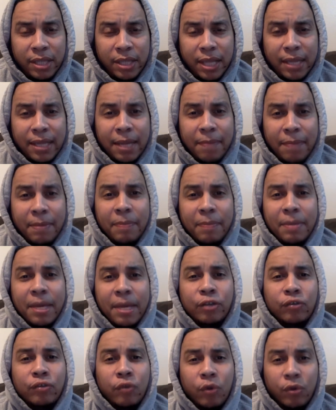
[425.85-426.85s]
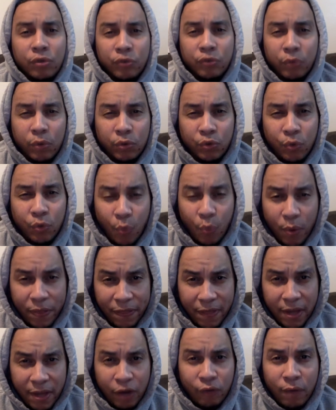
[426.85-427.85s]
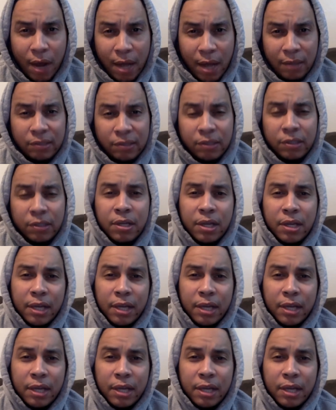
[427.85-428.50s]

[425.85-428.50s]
that they may be at a crossroads with their roster